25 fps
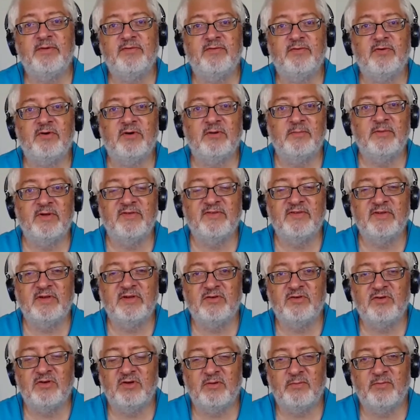performance
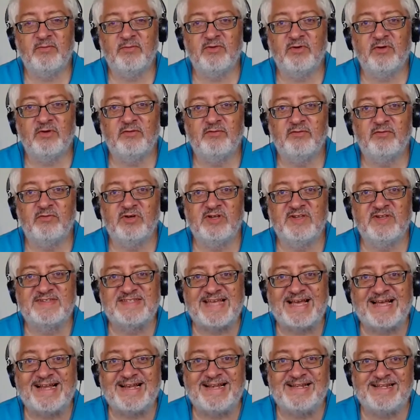in terms of
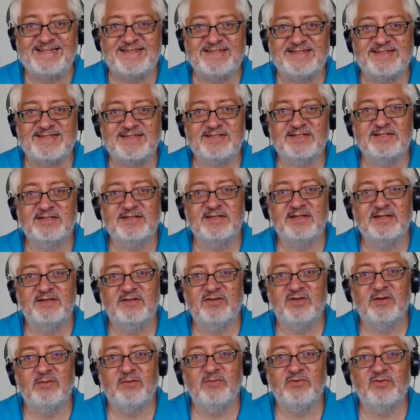results, in
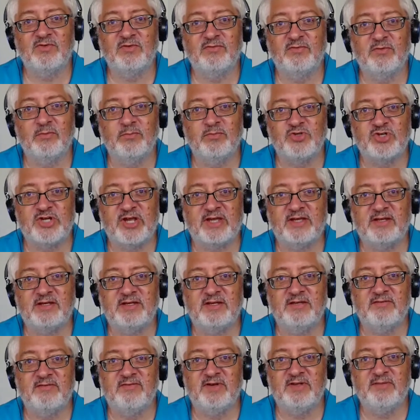terms of
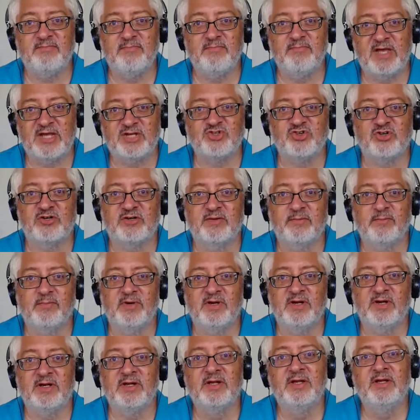objectively
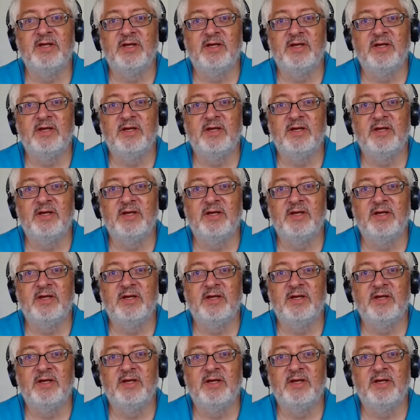measurable